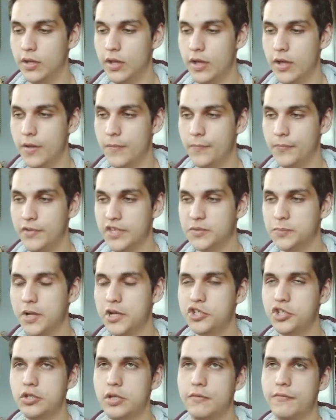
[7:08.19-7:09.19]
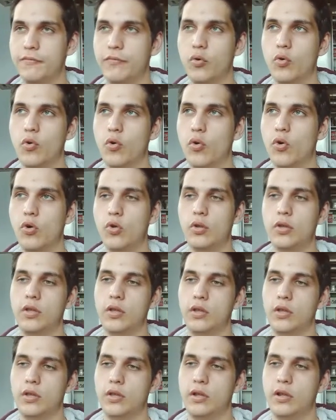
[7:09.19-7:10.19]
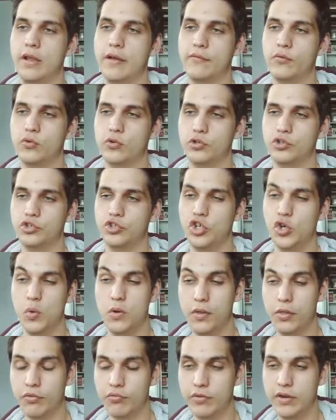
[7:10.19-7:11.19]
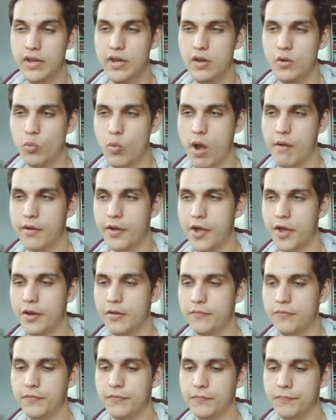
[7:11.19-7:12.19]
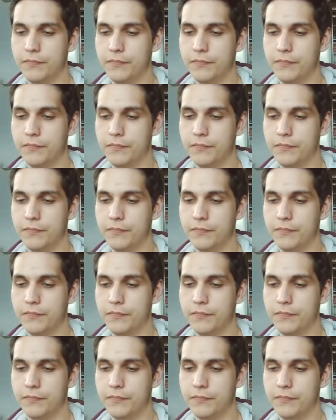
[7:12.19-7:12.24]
especially for levels 2 and 3, where it kind of